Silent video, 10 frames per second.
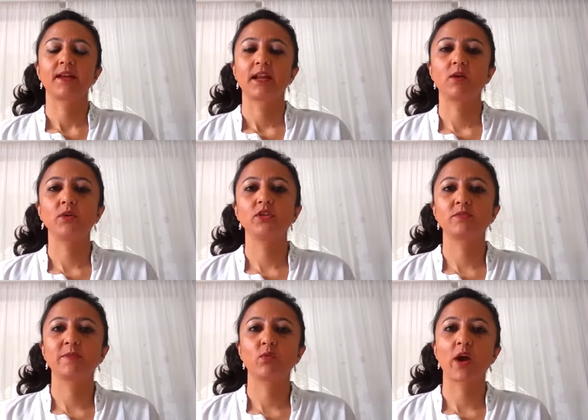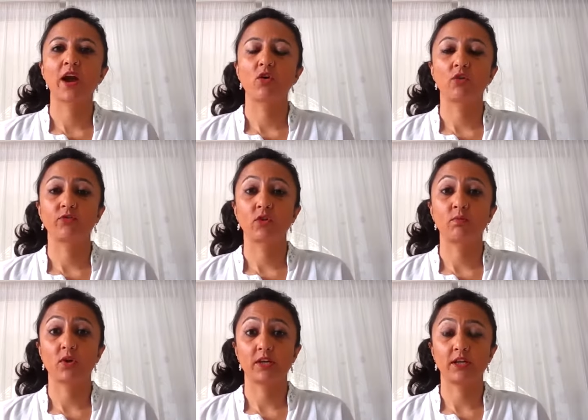Now I want you to be aware of your
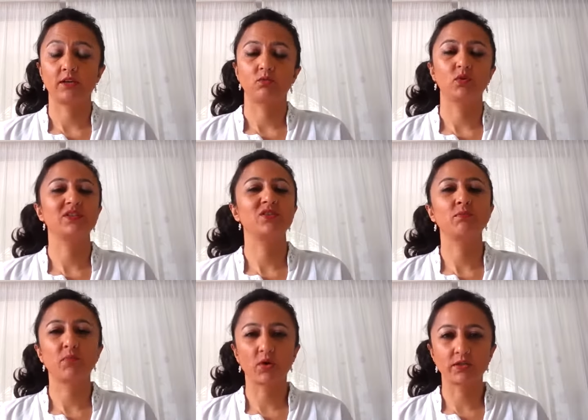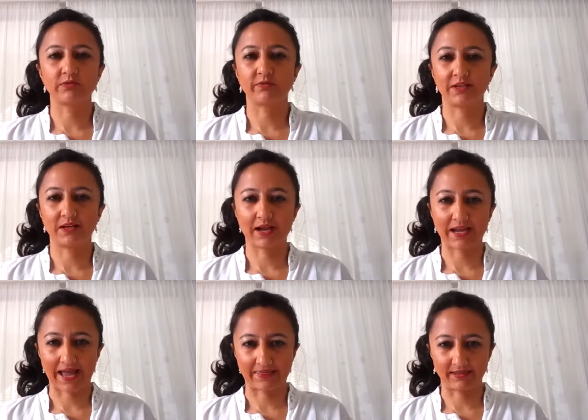body. What does your body feel like
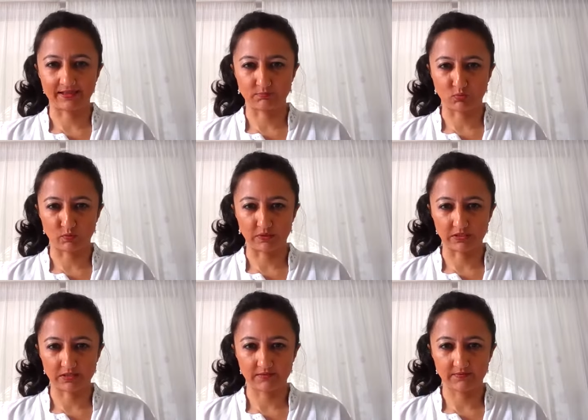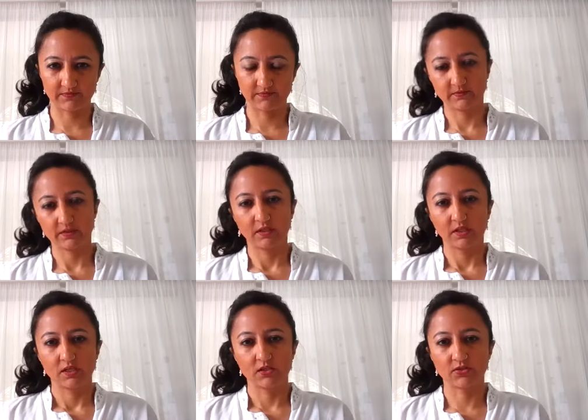at this moment?
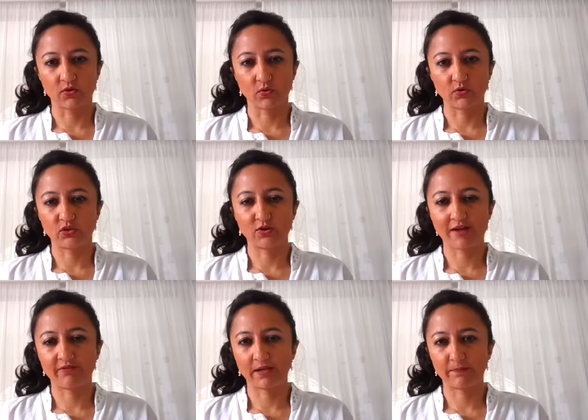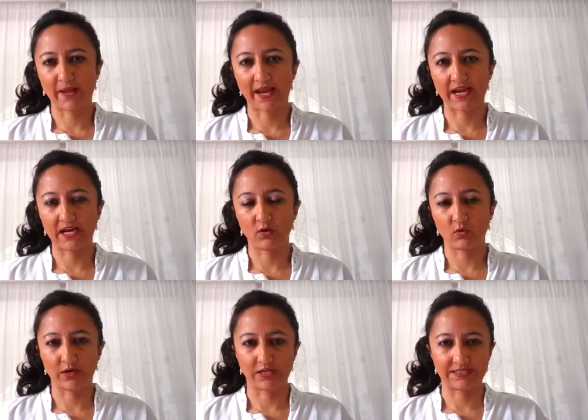So do you have any pain
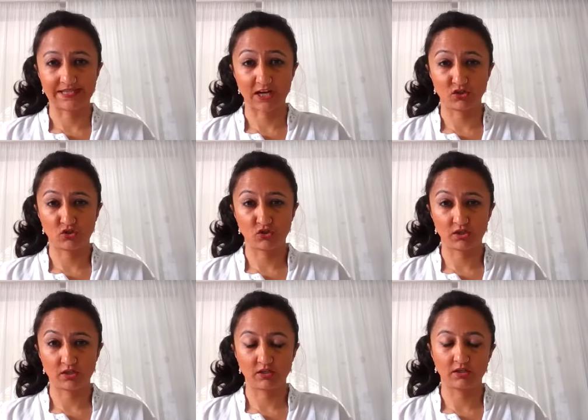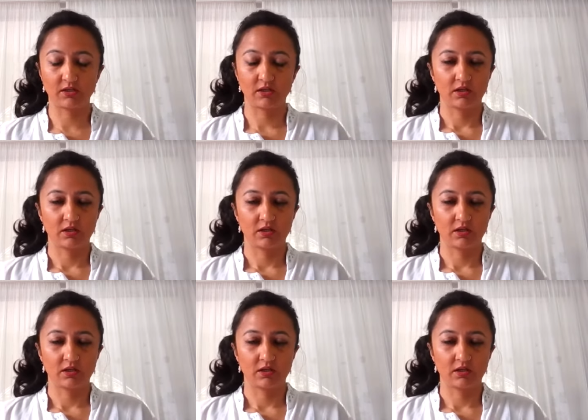or any tension?